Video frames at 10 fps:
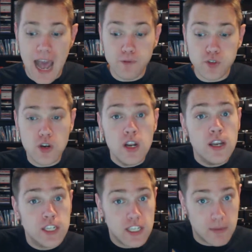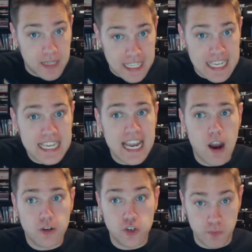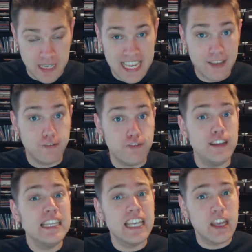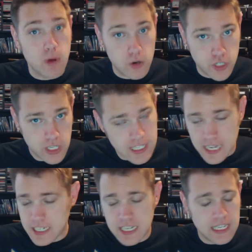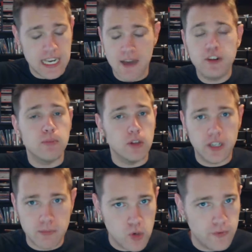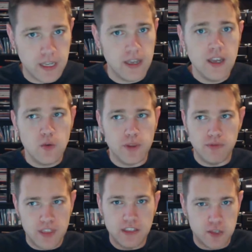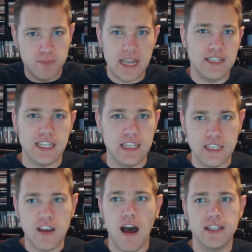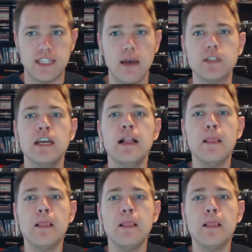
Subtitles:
after some key characters begin feeling emotions, as is inevitable in a movie that's based in this concept,